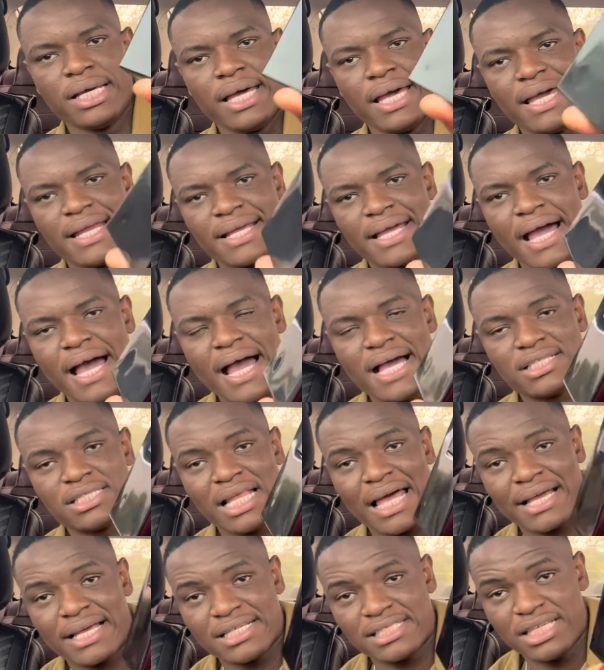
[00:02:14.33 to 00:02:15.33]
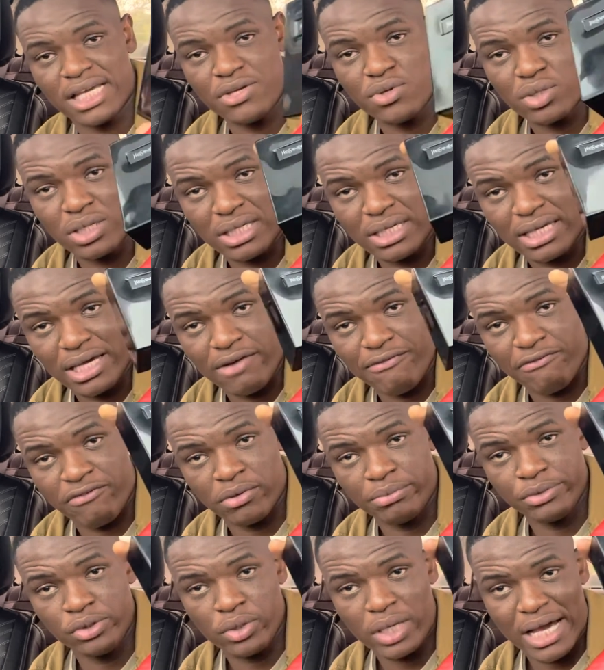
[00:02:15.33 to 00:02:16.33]
And guys, like I said, you can get
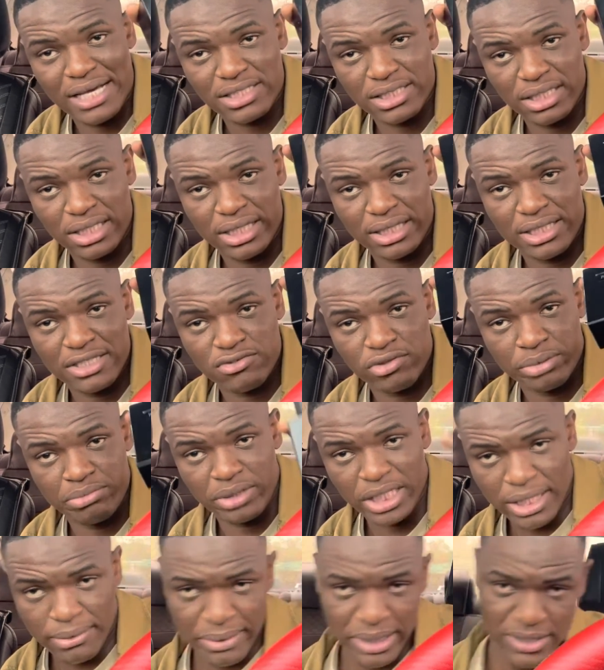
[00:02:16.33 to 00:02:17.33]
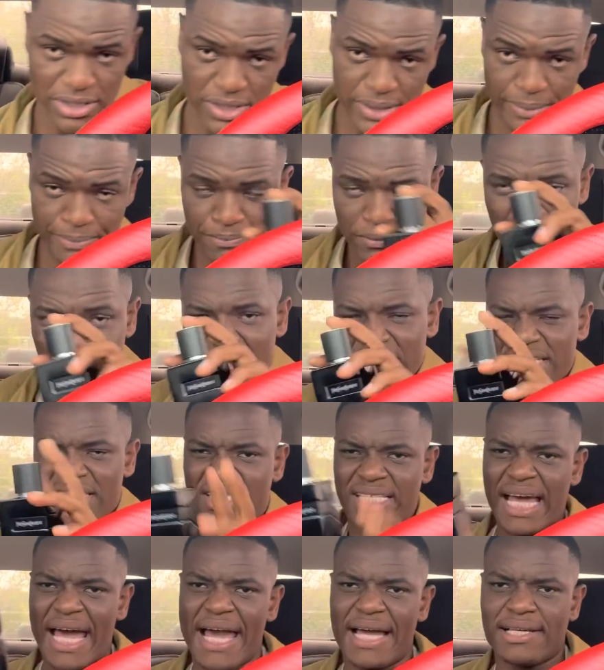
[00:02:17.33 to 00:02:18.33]
from you guys can get this on Neiman's,
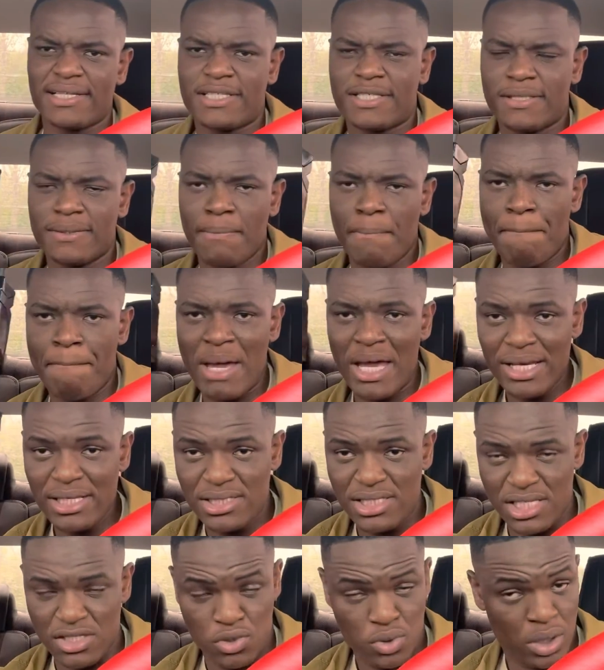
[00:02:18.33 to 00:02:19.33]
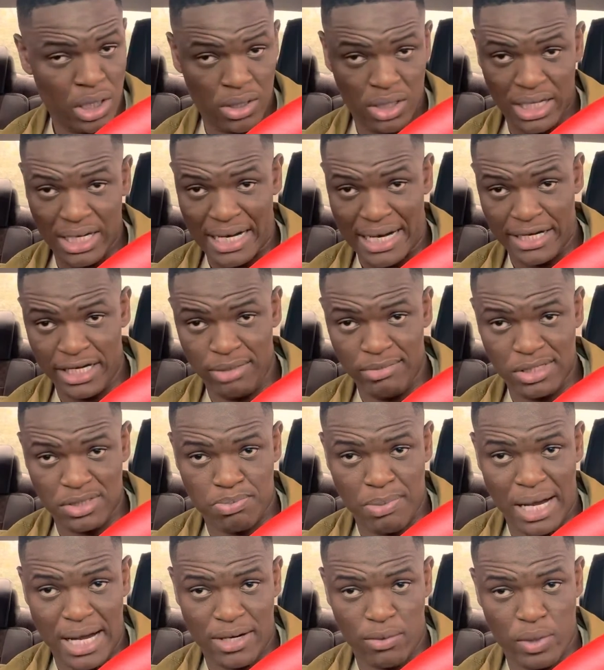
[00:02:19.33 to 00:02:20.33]
Saks, Macy's. You're gonna get it at Neiman's,
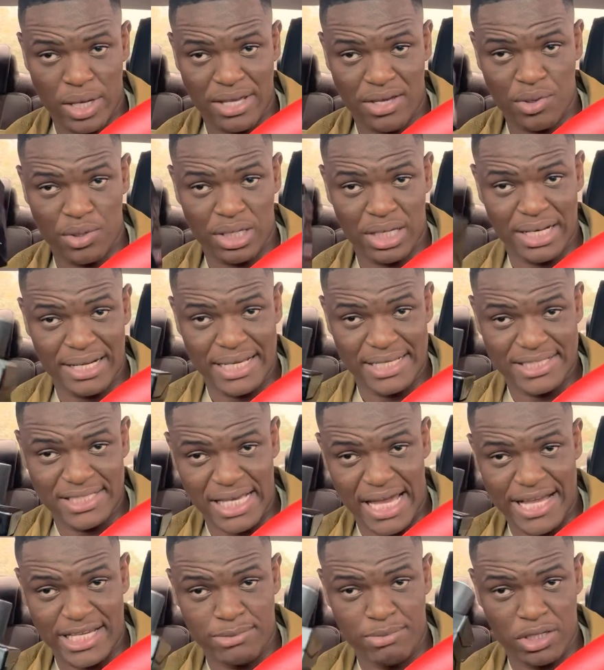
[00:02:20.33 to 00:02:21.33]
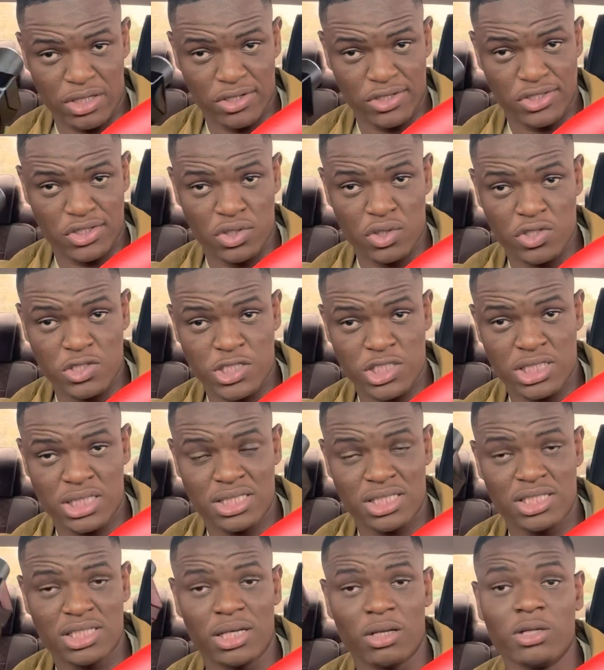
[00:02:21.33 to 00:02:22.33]
by the way. You're gonna get it at Saks because those
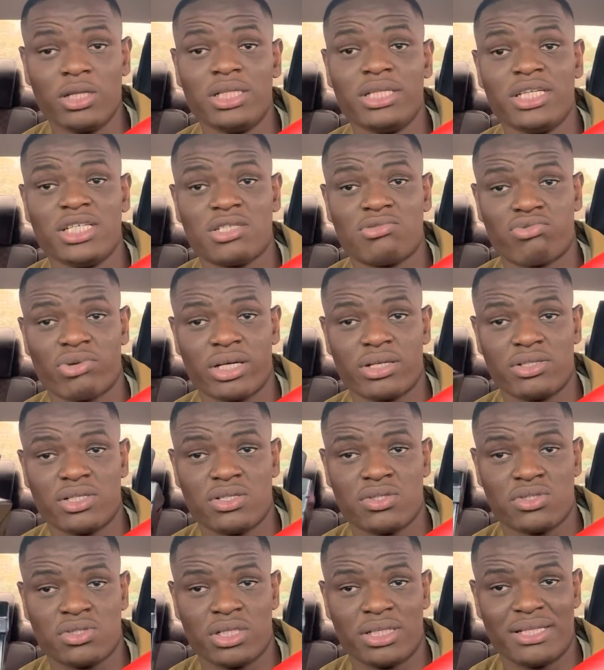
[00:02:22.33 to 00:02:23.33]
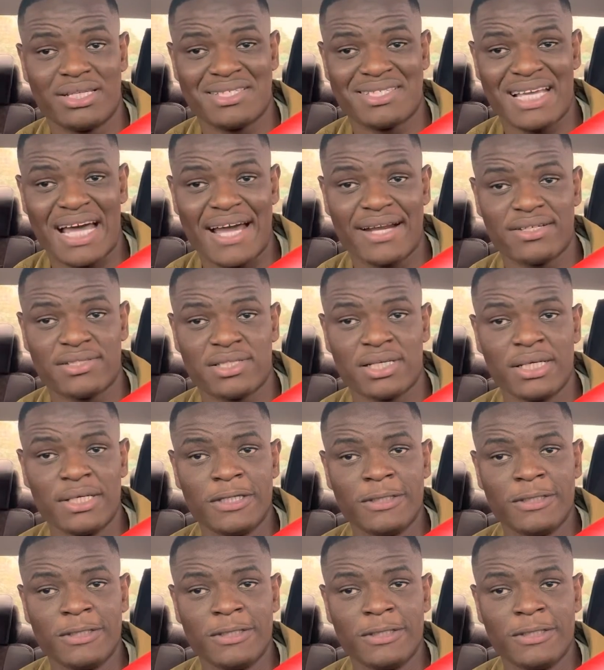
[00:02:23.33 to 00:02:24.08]
sell knee nice those are designers.